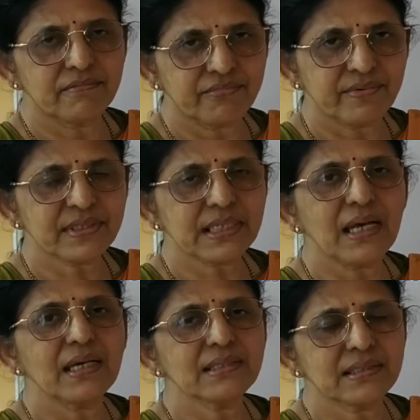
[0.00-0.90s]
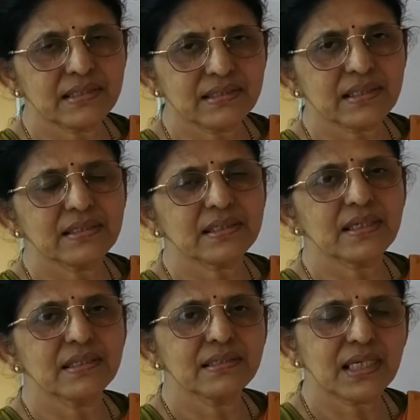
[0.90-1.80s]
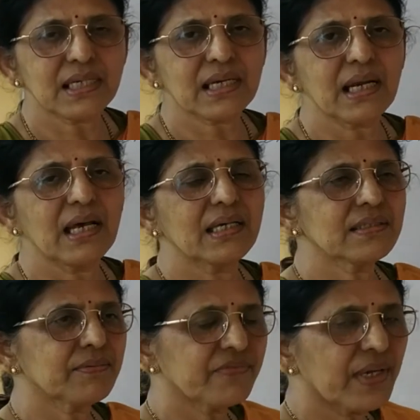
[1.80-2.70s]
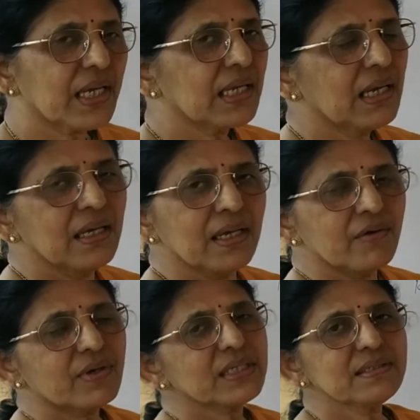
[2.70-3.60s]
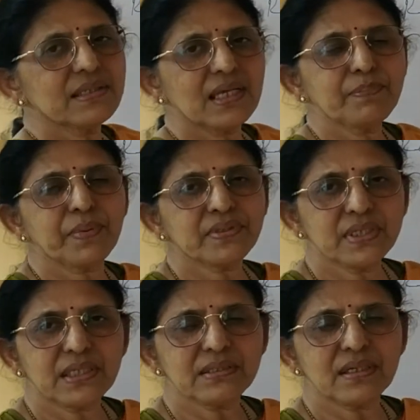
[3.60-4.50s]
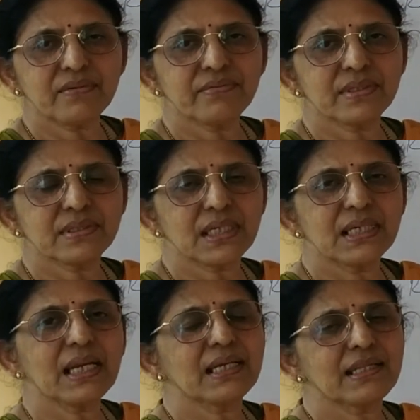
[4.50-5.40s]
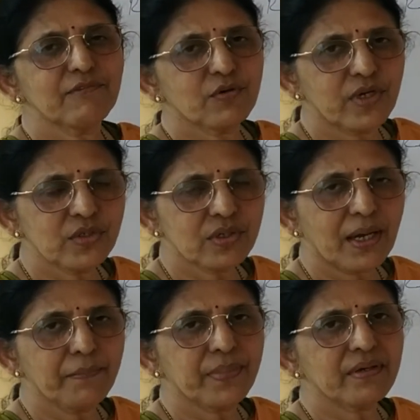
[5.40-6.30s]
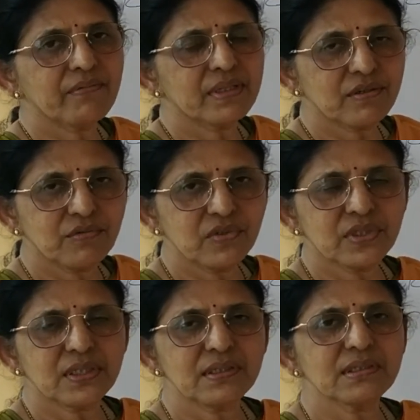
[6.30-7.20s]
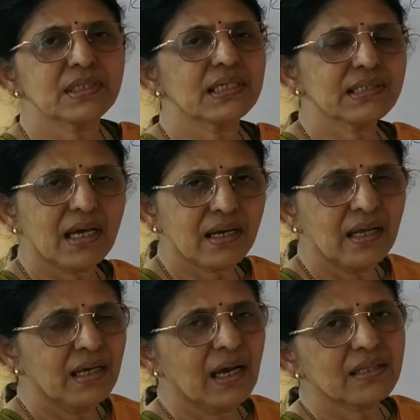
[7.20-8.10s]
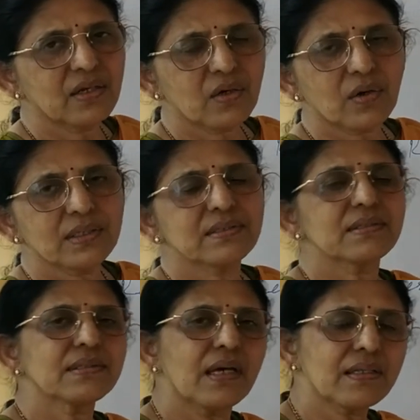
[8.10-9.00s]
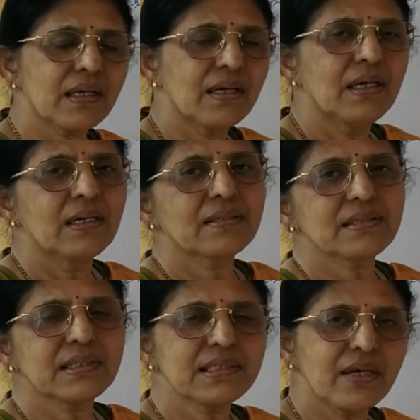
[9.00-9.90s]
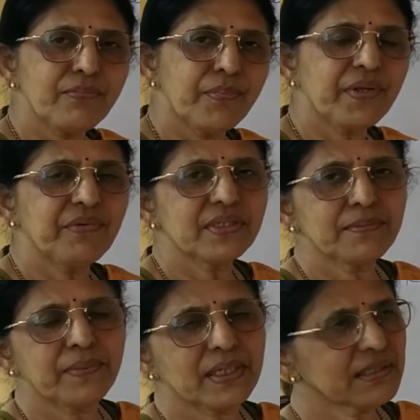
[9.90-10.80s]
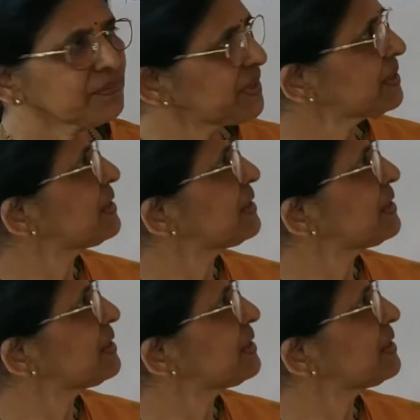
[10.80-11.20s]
first class, distinction, second class, fail, what is their percentage of result, and they will going to compare with university results or other colleges or the results of previous periods. Means